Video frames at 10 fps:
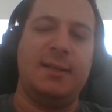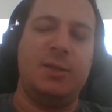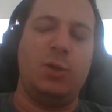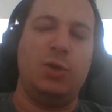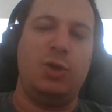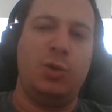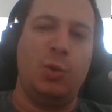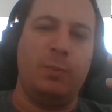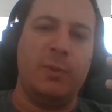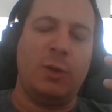
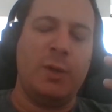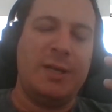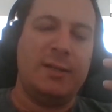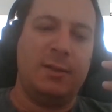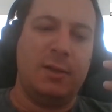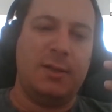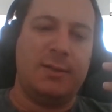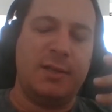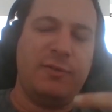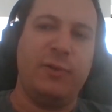you you know
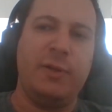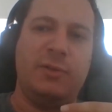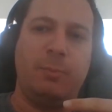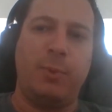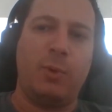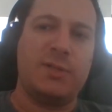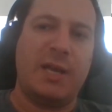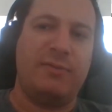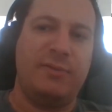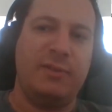different boards
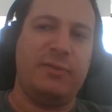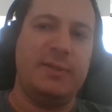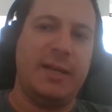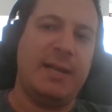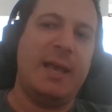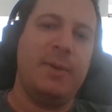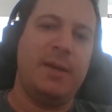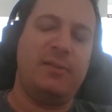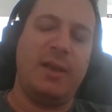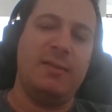have different
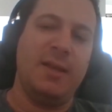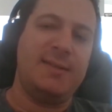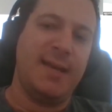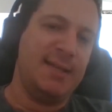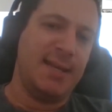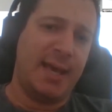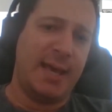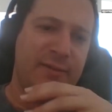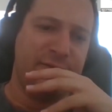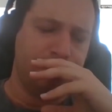dynamics and they tend to
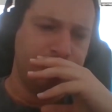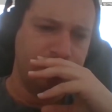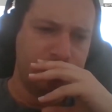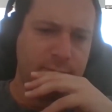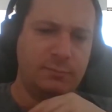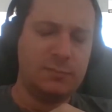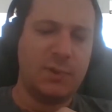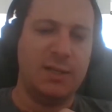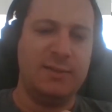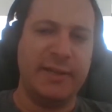have
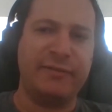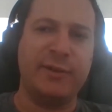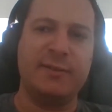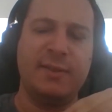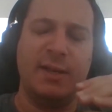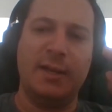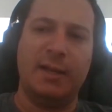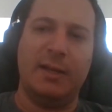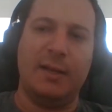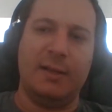different
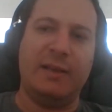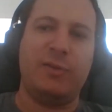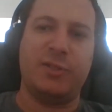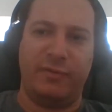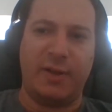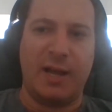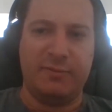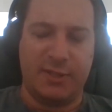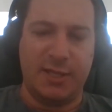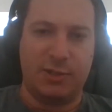levels of
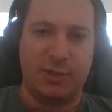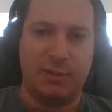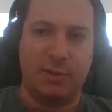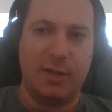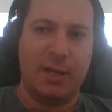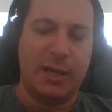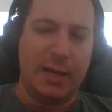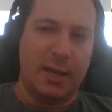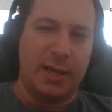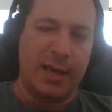conversation
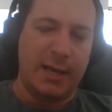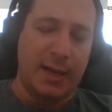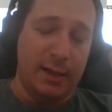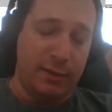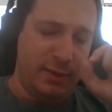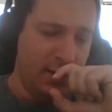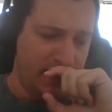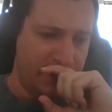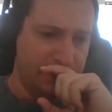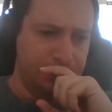and i think
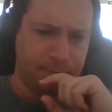that